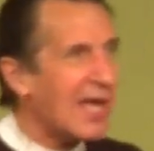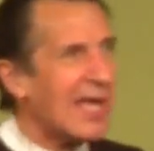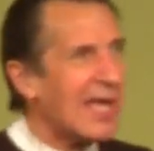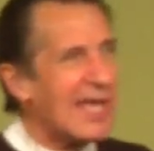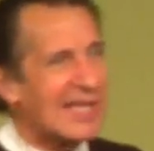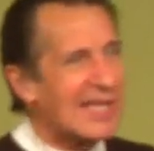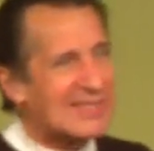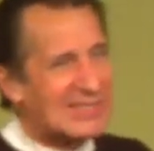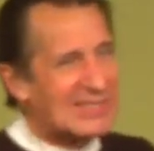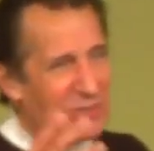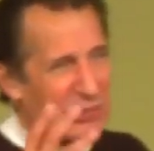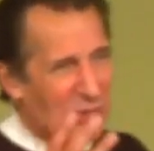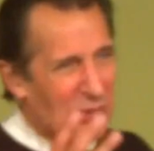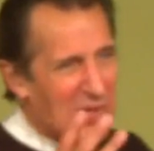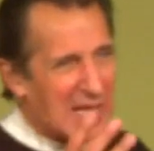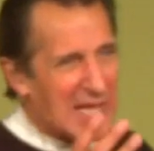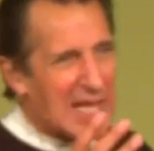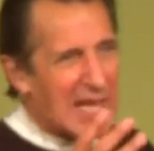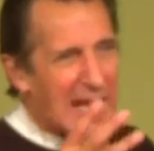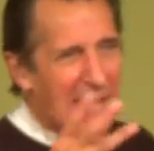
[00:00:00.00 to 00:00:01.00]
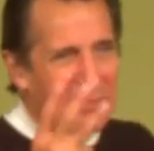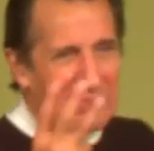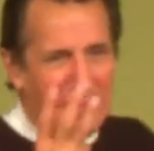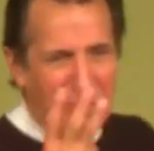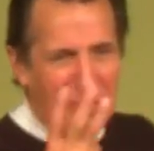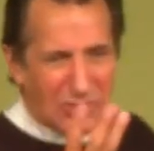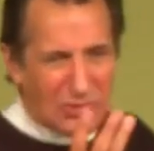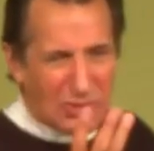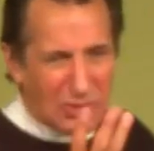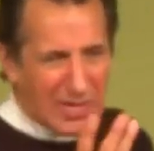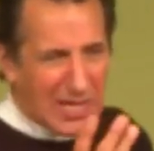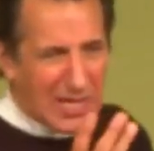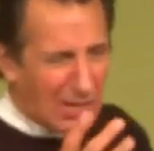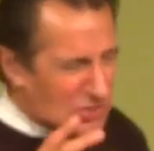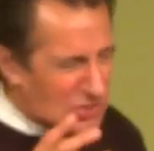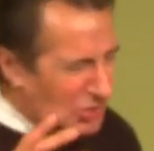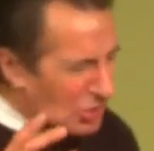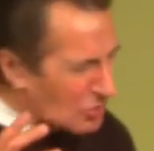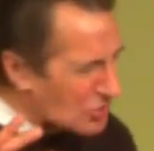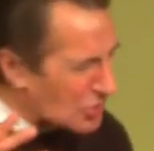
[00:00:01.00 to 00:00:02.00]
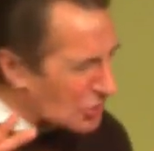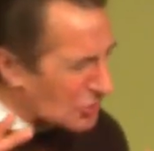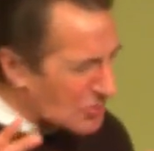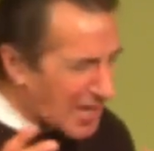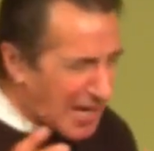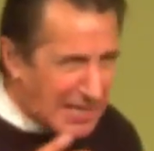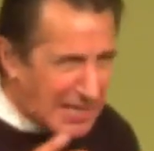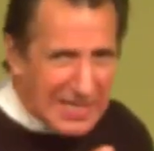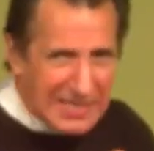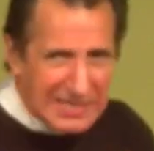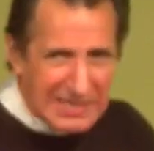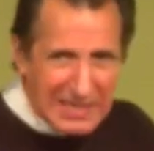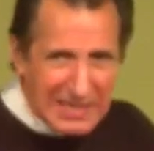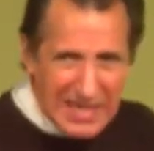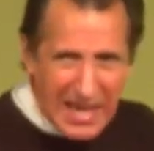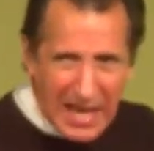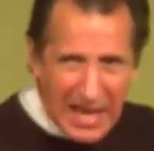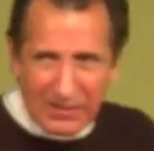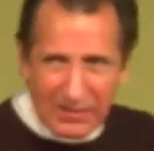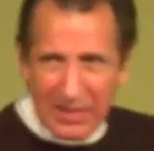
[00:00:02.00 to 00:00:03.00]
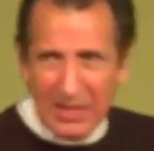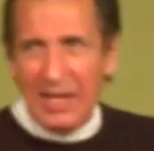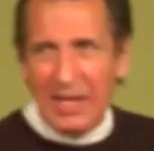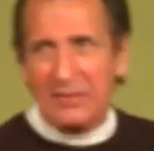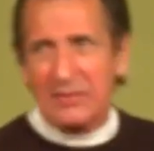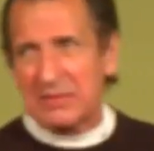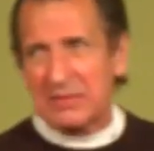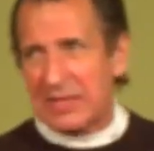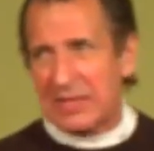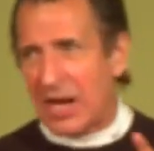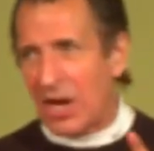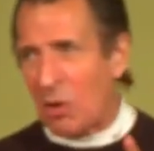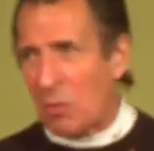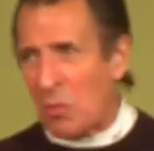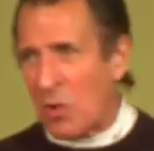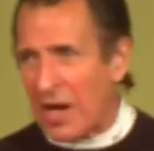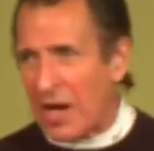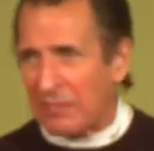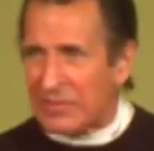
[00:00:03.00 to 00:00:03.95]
is three, and the three are so united together that they are one.